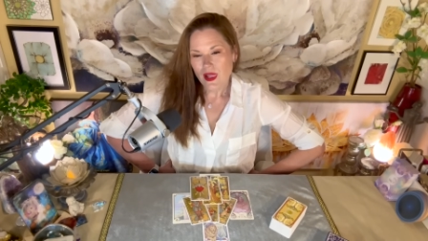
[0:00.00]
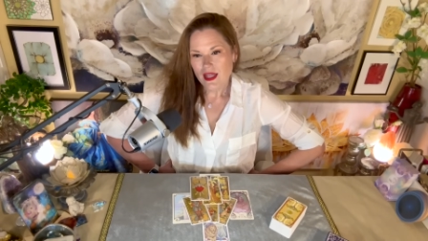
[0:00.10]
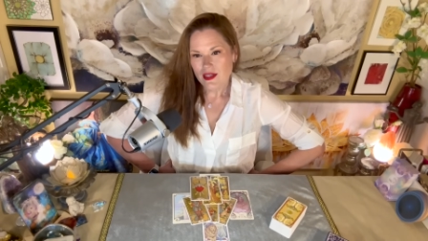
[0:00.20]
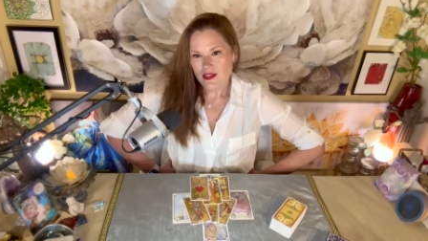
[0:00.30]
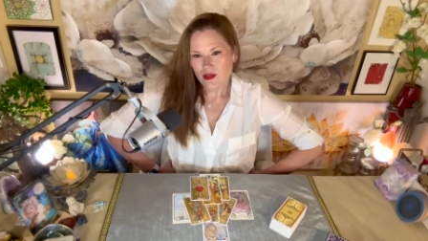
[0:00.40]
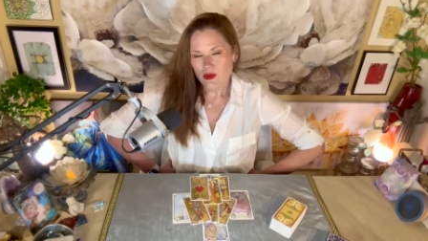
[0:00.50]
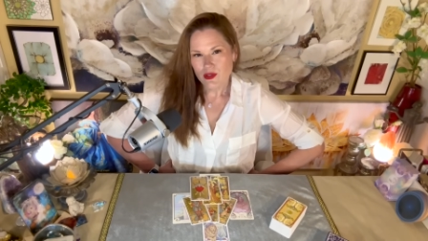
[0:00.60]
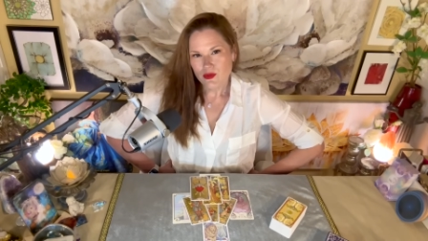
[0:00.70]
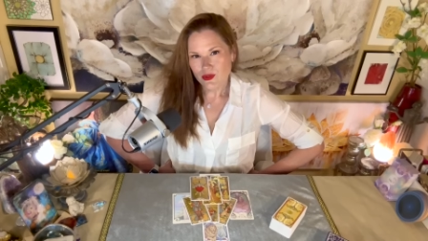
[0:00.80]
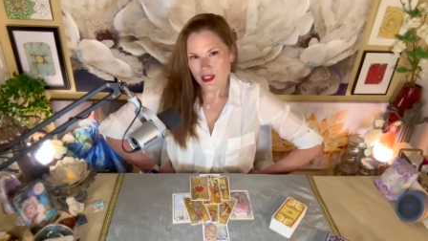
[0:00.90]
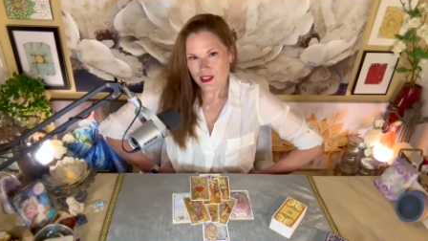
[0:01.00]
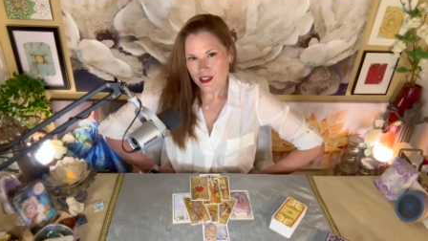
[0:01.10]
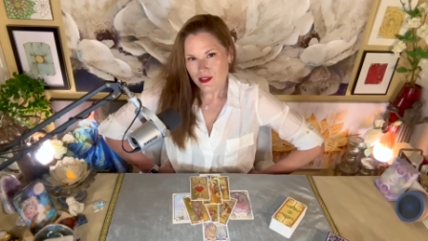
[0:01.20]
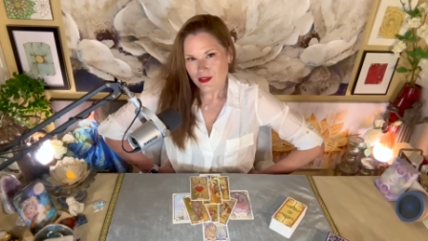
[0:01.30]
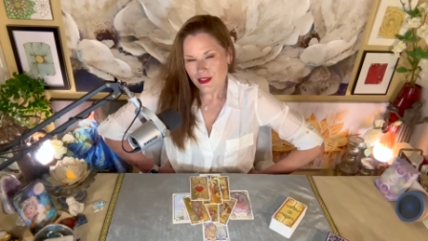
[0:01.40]
Is that why you feel
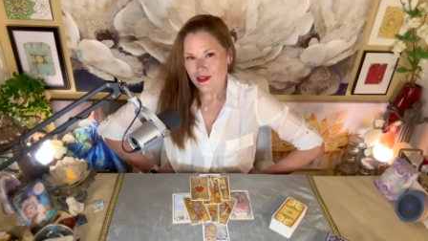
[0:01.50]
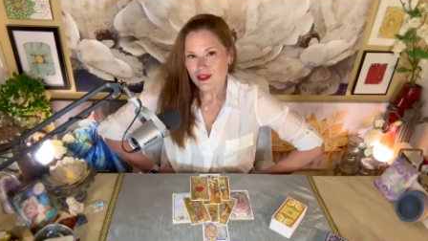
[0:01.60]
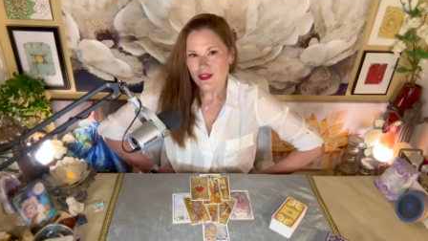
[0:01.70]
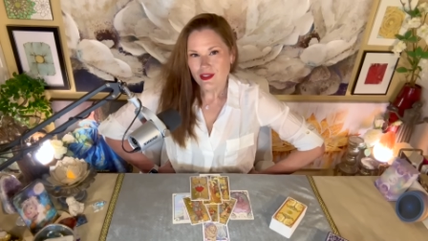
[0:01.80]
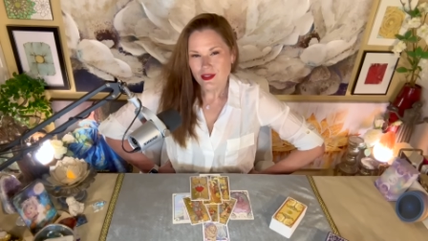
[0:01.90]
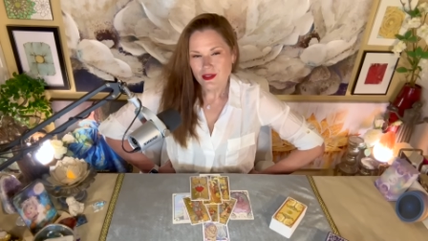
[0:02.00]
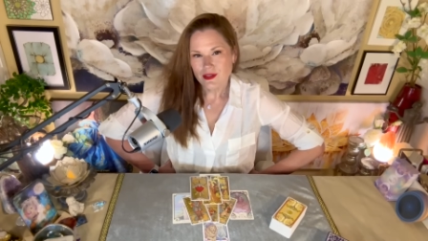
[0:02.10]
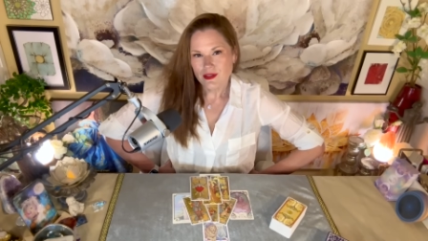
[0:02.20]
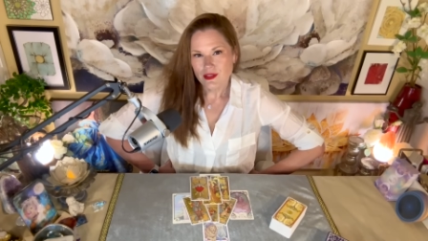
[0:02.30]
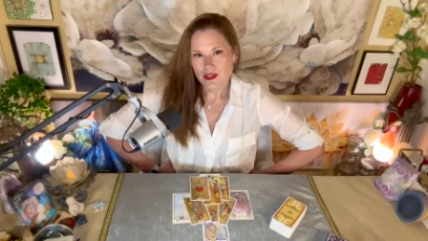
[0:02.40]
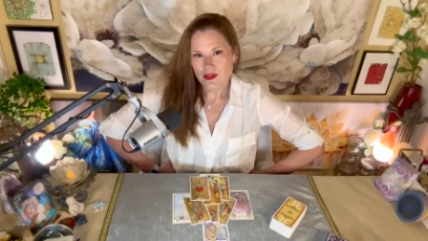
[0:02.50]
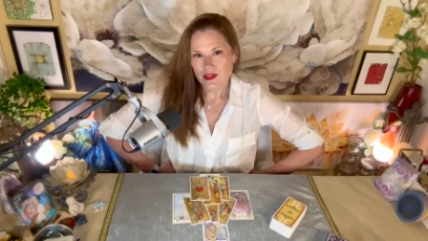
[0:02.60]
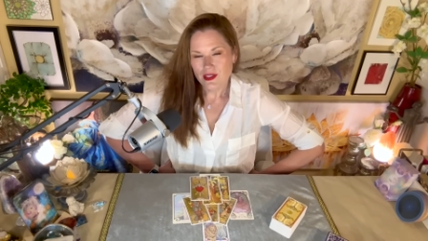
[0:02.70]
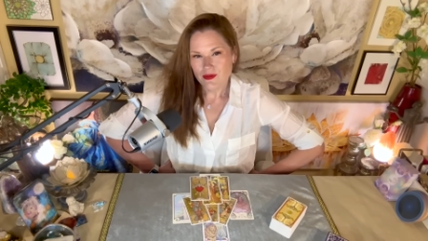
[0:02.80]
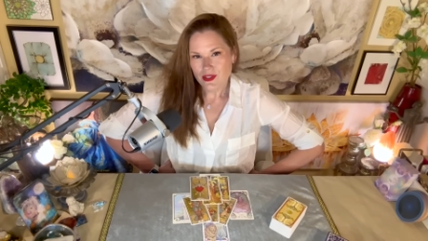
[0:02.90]
achy on the inside? And you
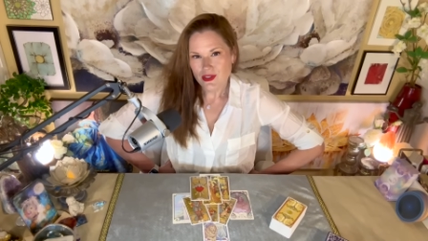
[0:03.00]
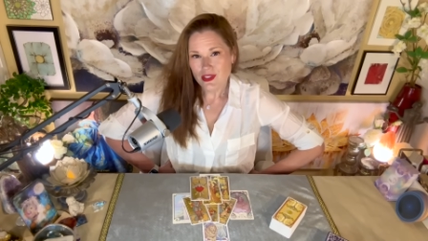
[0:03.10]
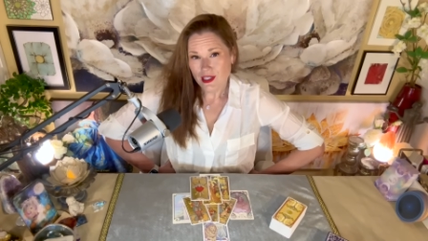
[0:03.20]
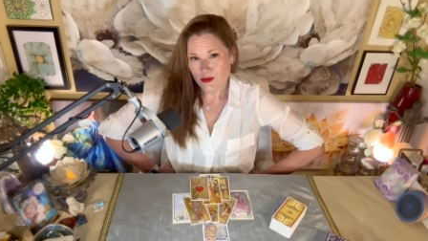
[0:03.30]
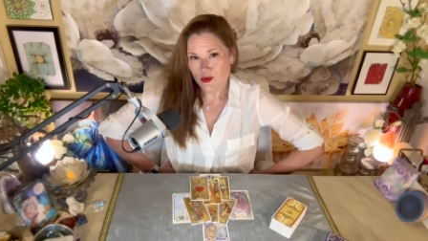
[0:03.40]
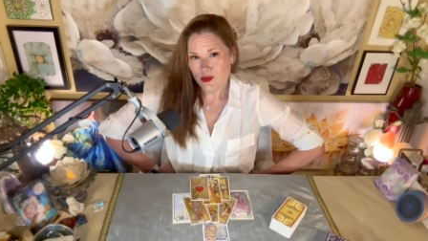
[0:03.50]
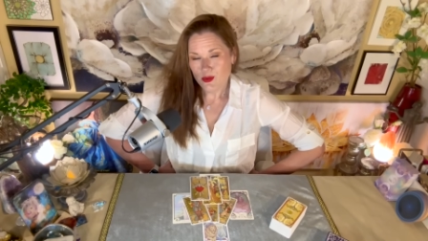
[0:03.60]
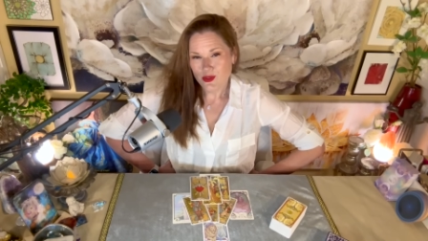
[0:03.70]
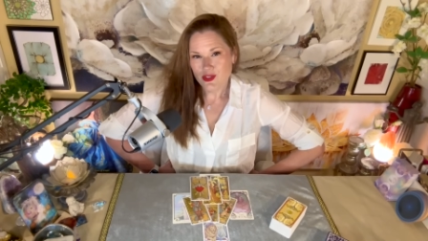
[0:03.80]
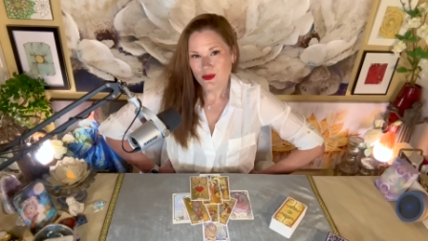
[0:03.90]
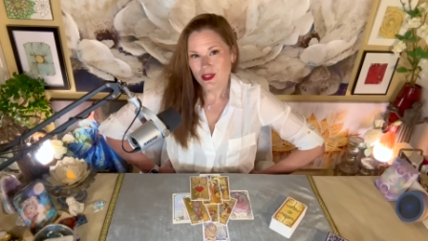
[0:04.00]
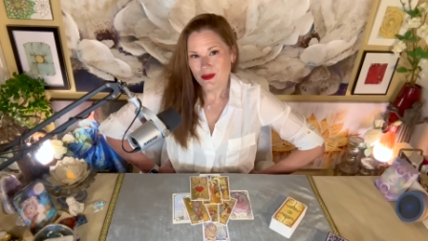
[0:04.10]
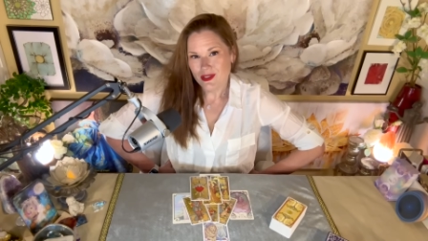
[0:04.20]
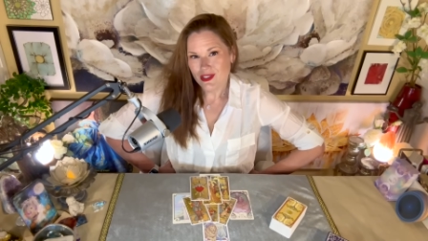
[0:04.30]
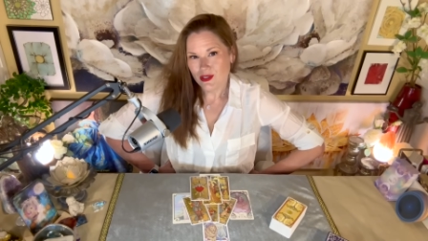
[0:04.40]
think if I just add more responsibility to
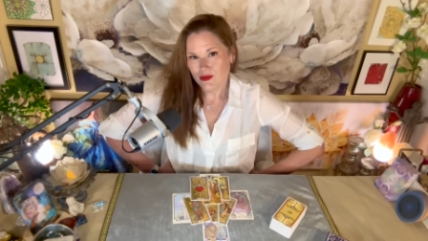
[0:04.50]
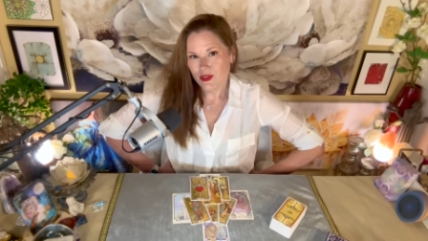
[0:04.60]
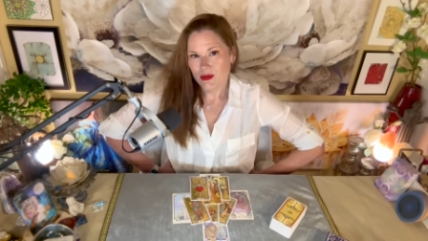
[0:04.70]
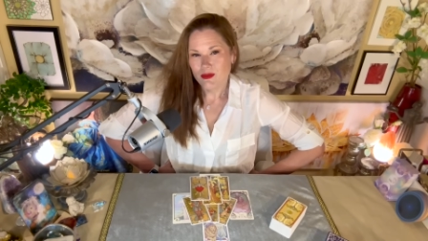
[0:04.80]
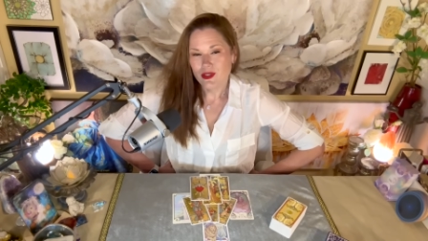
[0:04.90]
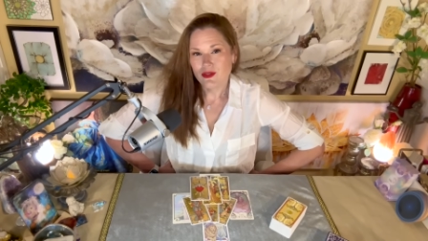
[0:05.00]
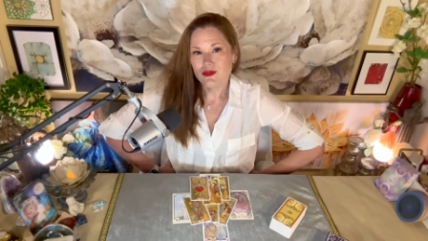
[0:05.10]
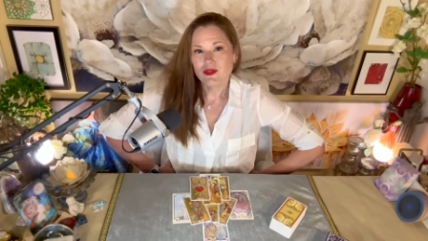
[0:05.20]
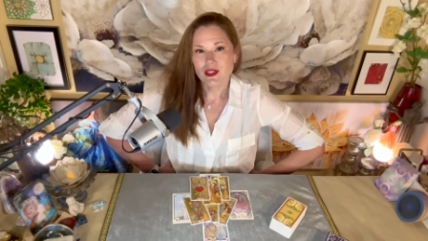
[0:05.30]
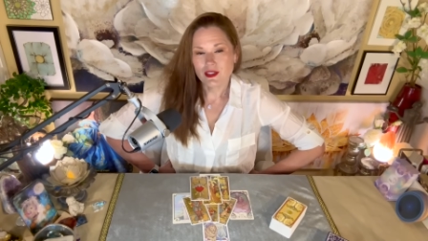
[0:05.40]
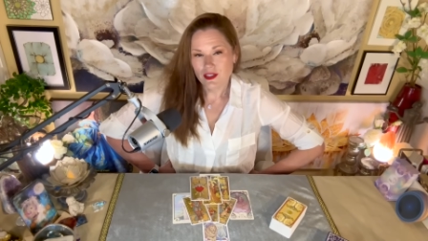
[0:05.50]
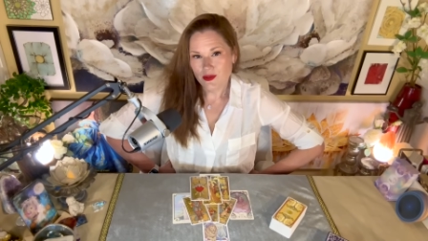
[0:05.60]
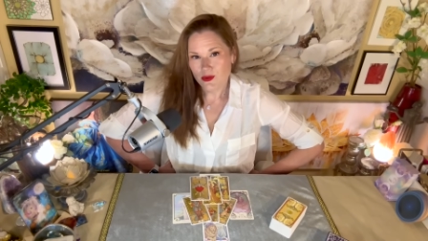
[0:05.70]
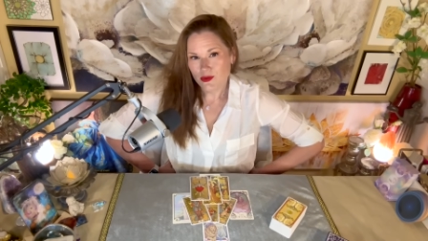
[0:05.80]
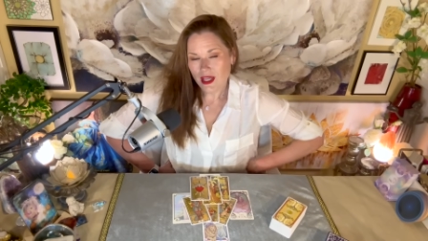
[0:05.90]
myself, I'll be better defined and I
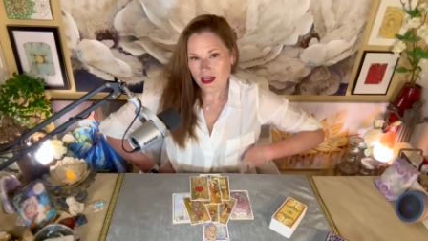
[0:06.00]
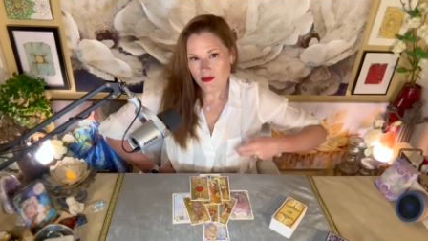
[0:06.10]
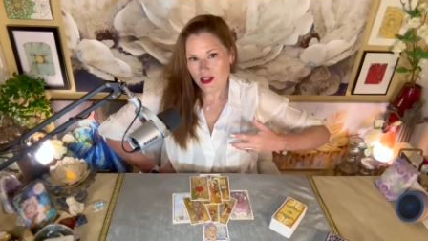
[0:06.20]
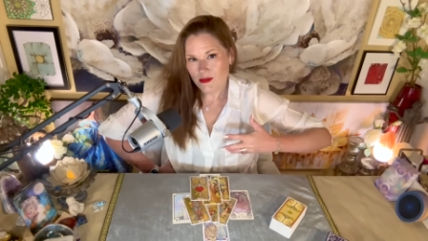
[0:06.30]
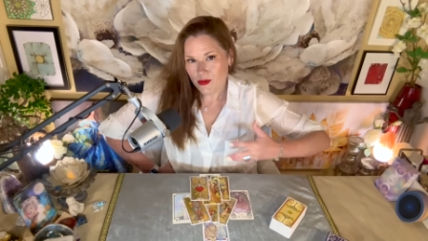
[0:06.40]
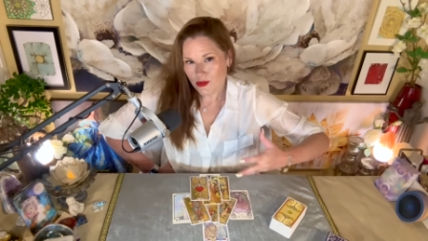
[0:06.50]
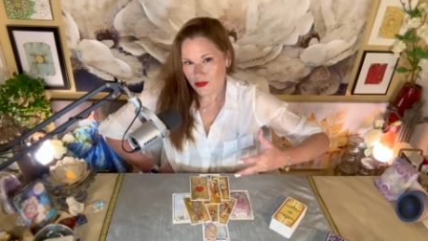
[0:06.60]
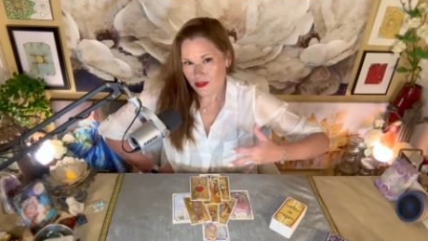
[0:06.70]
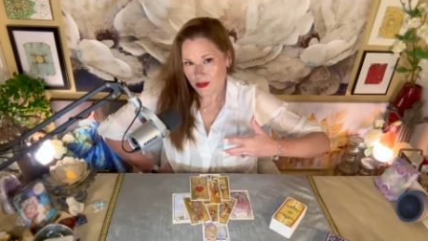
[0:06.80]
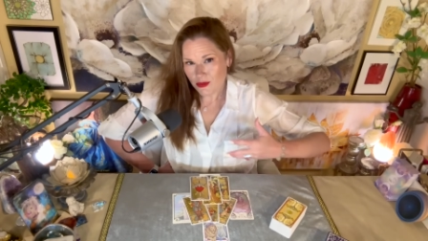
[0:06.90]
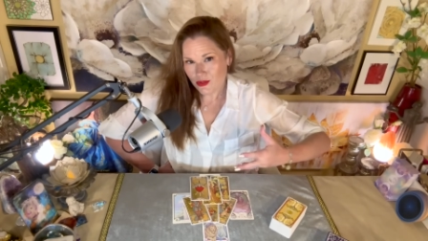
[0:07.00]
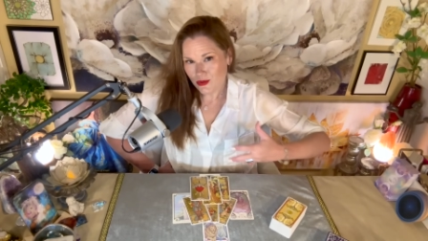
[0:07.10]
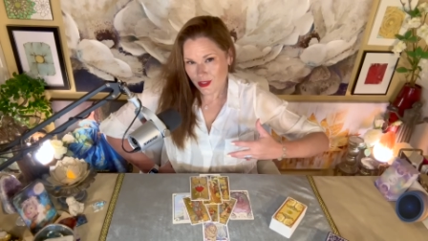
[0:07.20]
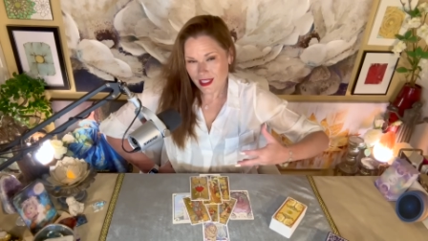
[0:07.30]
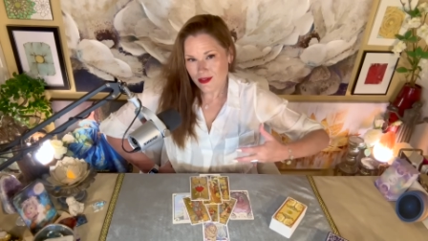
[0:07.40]
won't have that emo-
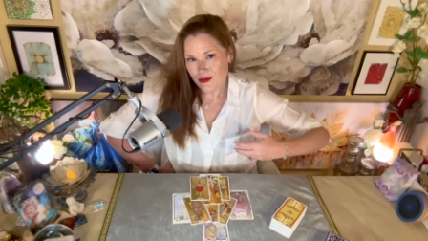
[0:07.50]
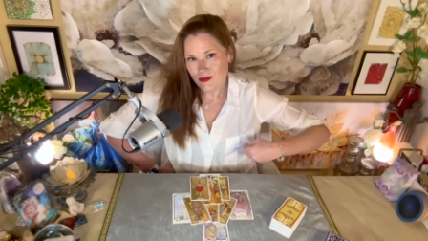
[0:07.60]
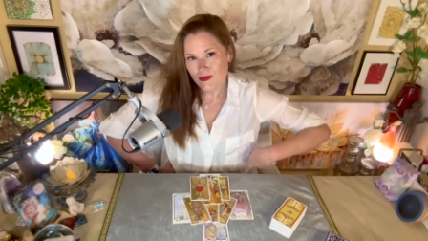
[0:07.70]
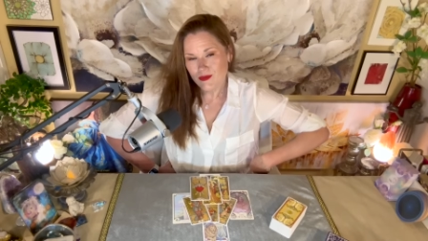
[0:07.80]
emotional chasm.